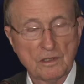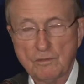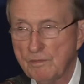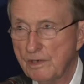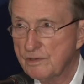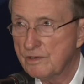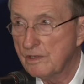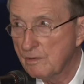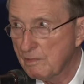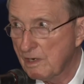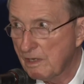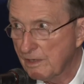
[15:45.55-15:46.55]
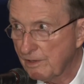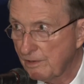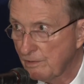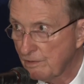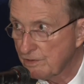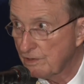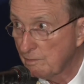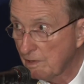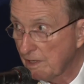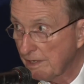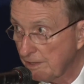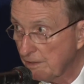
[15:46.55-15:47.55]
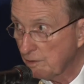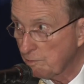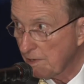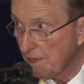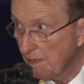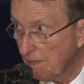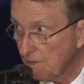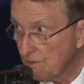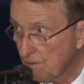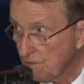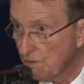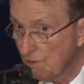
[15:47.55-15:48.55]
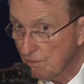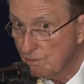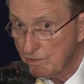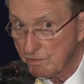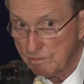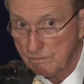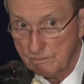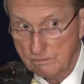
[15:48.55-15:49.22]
Most of the molecules the molecular biologists use